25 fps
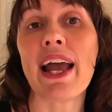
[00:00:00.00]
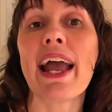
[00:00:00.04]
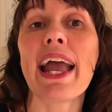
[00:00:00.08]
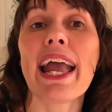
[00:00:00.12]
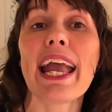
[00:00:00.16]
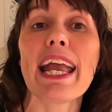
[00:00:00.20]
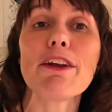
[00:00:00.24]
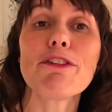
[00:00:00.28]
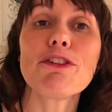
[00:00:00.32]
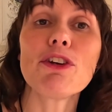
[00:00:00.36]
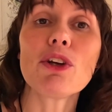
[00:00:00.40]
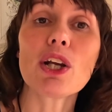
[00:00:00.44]

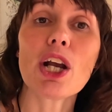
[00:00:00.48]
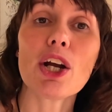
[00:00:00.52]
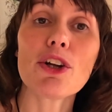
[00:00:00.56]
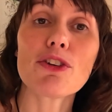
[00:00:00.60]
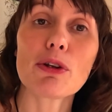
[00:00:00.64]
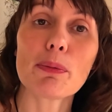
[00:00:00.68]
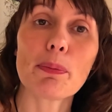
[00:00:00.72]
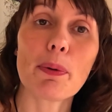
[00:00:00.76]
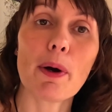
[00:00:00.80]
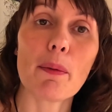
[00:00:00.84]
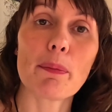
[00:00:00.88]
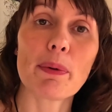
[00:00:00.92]
If you go
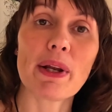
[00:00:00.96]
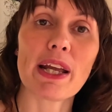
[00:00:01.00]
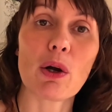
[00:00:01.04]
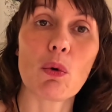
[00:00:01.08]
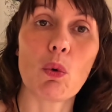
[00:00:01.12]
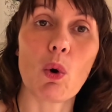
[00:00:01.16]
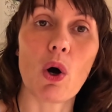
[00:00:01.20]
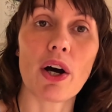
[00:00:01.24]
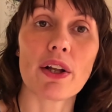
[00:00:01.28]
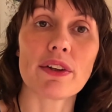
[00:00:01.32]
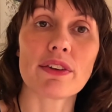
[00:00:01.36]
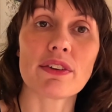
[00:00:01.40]
to public
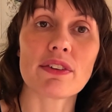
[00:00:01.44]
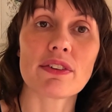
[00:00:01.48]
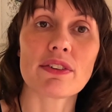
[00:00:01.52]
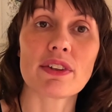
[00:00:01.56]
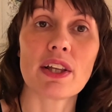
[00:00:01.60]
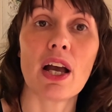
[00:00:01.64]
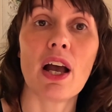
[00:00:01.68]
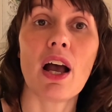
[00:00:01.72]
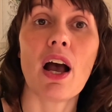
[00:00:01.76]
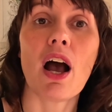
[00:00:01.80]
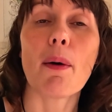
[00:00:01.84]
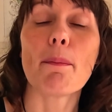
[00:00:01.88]
ones,
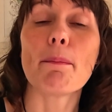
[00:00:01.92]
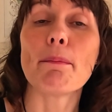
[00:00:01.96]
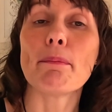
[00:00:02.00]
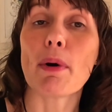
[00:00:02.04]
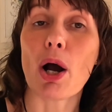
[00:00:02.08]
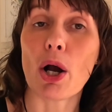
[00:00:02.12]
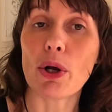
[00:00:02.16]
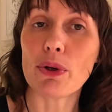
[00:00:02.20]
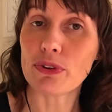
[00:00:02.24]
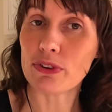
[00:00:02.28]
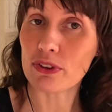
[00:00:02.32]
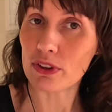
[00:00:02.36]

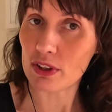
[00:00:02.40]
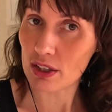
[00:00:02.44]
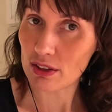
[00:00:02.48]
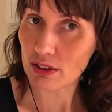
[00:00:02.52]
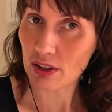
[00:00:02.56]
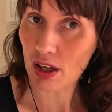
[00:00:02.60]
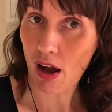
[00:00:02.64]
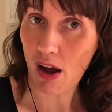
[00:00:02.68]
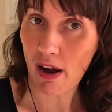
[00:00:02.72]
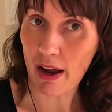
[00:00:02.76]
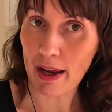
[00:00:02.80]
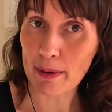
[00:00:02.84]
most of the
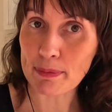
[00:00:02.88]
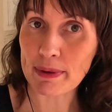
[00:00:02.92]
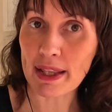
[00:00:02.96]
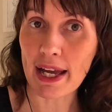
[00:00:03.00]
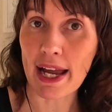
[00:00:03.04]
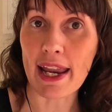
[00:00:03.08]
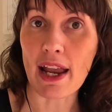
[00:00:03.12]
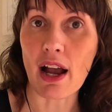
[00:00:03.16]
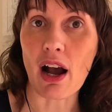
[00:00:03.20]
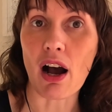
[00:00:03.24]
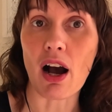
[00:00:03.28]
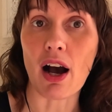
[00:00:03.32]
time
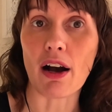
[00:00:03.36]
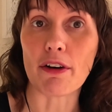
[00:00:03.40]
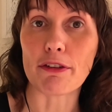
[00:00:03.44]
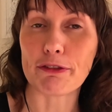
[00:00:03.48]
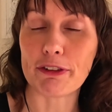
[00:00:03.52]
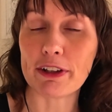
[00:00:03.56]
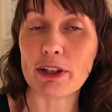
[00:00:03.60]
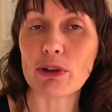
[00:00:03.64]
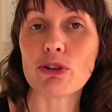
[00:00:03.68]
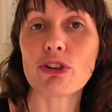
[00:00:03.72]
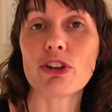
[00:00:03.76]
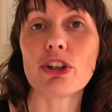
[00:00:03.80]
they are
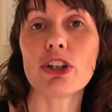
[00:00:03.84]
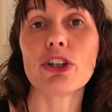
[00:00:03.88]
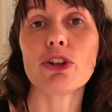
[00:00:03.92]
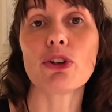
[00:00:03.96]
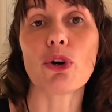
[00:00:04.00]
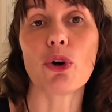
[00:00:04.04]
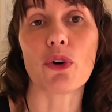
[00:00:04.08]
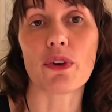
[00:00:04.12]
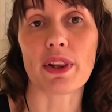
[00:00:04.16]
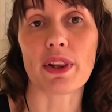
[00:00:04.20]
filtered or